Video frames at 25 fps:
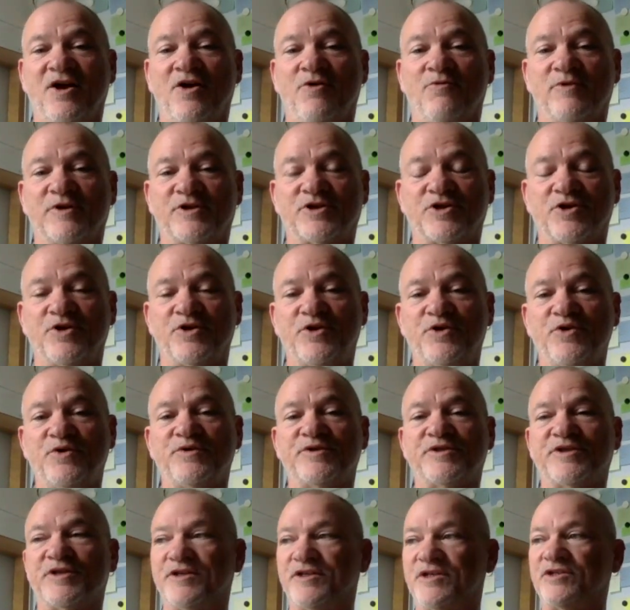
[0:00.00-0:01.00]
which are
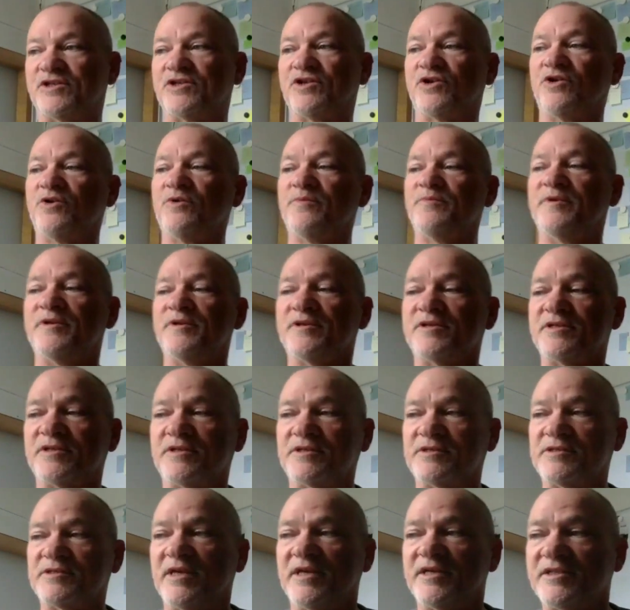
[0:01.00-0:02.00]
used to determine
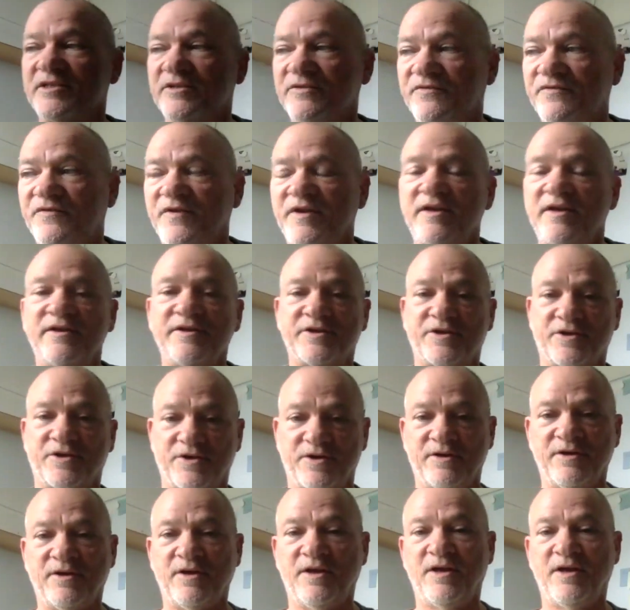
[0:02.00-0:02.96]
success and failure,